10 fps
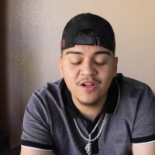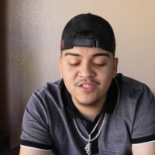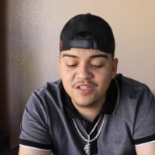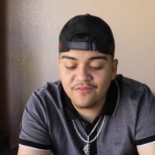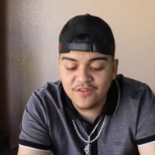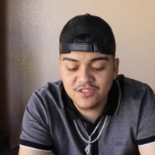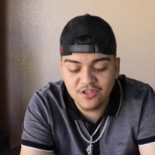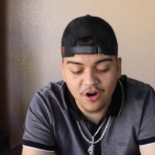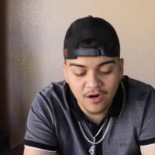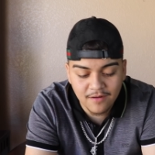on to the first
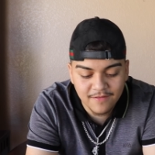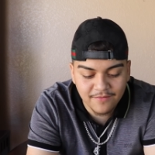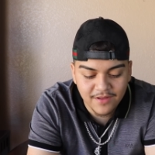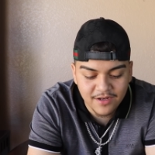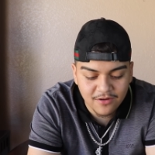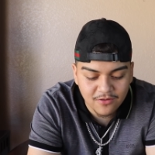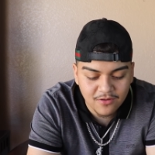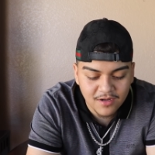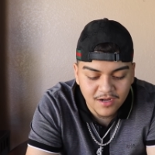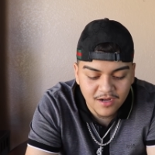car of the video.
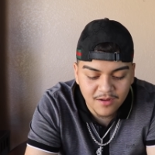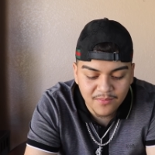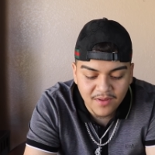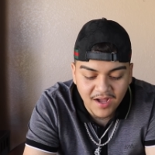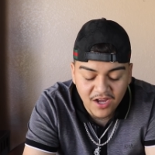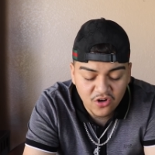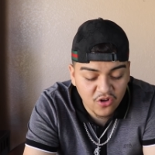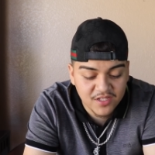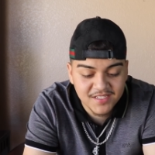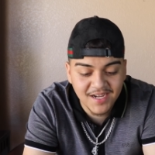Um, I don't
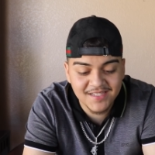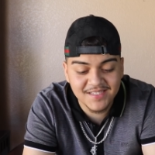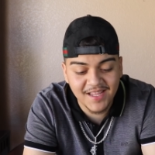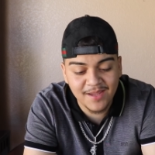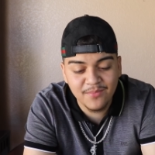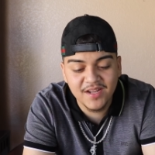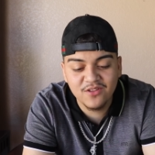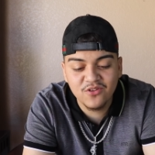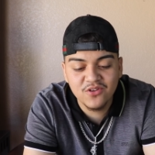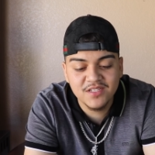know this guy's name, but I
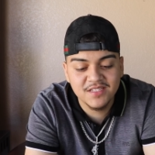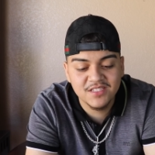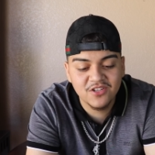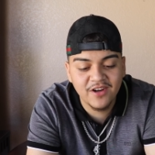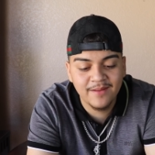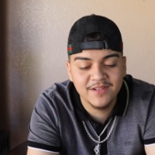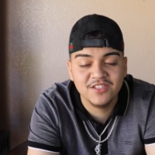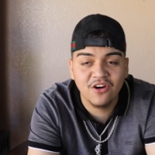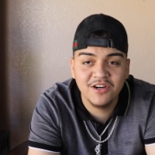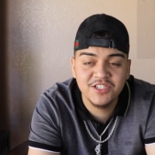do know his Instagram. It's
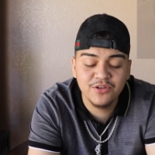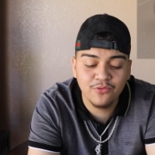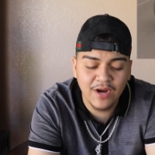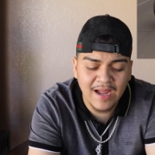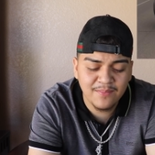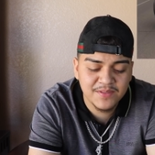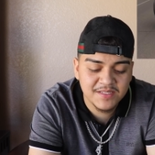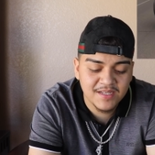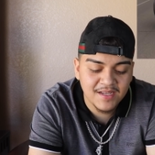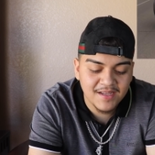RG
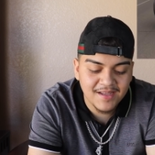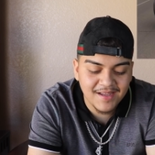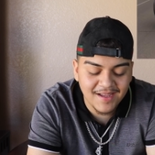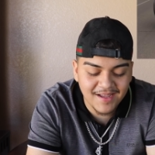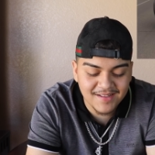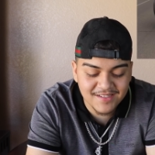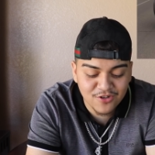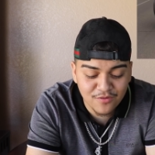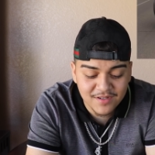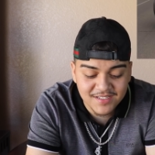Wraps. And this
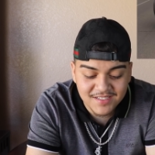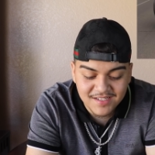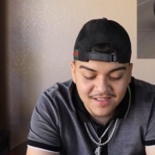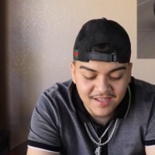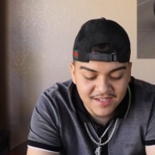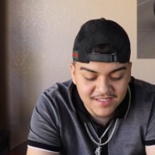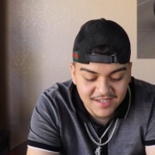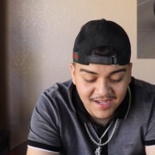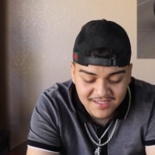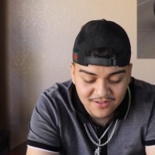Corvette is clean. It's a
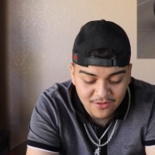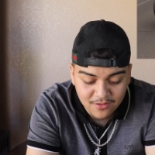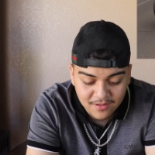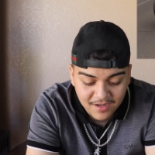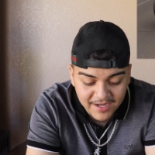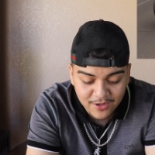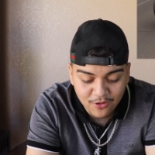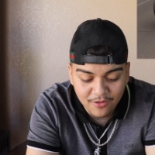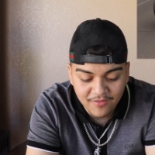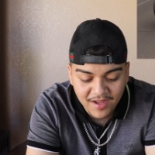nice little clean
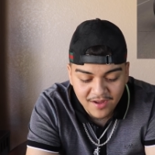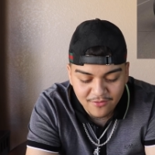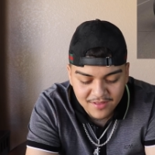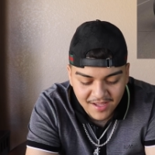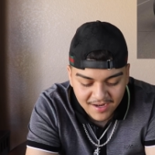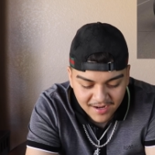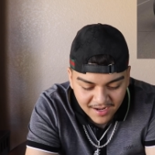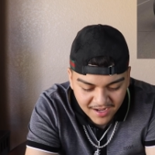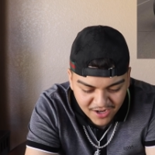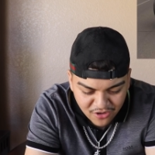Corvette with like
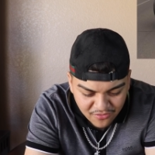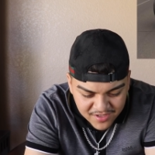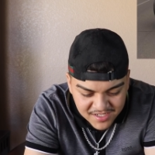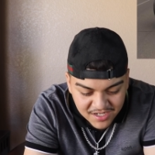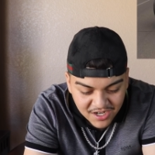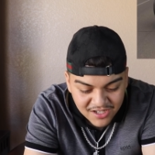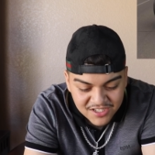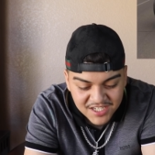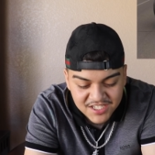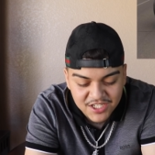I don't know if it's a color
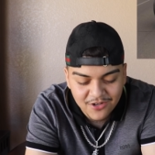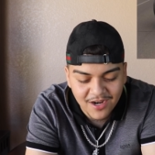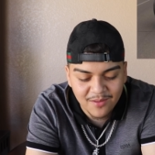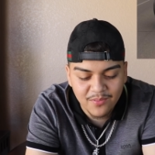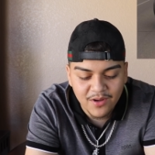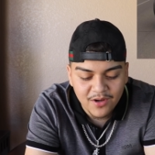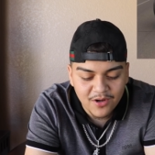changing wrap